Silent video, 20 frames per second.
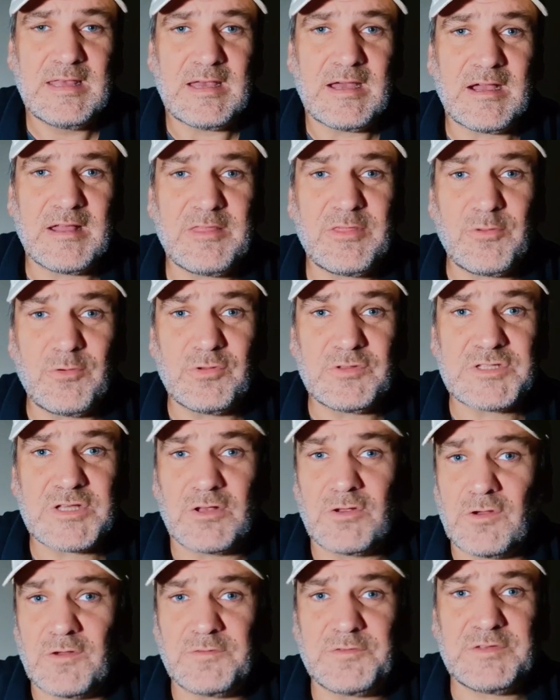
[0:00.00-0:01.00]
I thought
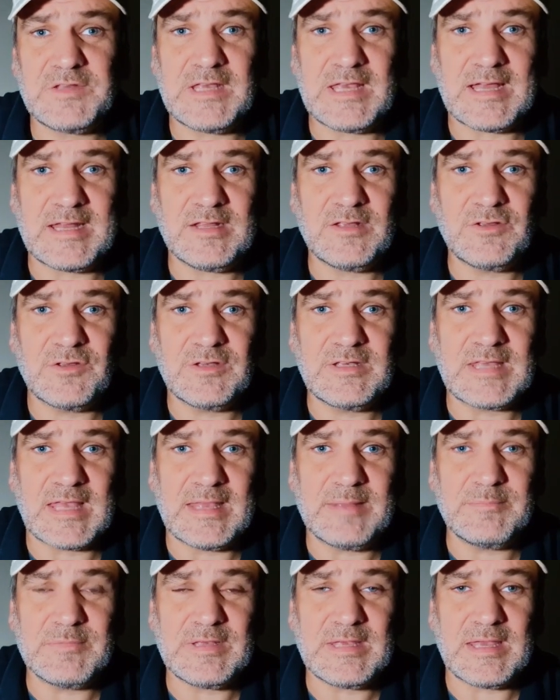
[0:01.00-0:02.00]
Tarkowski had a good
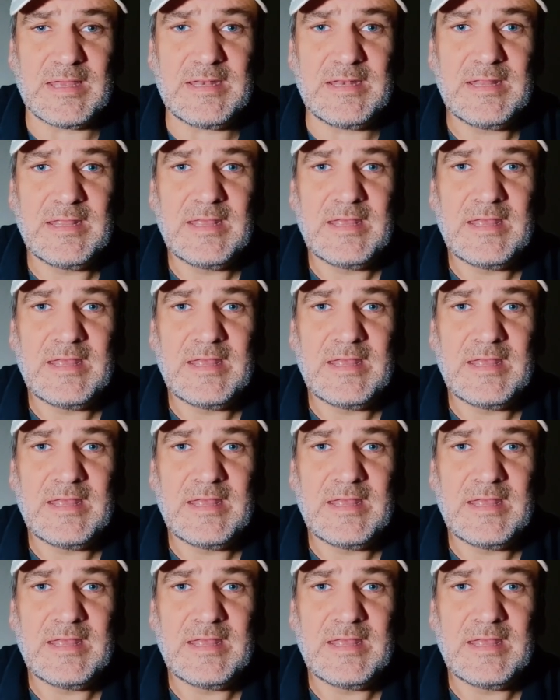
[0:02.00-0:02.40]
game again.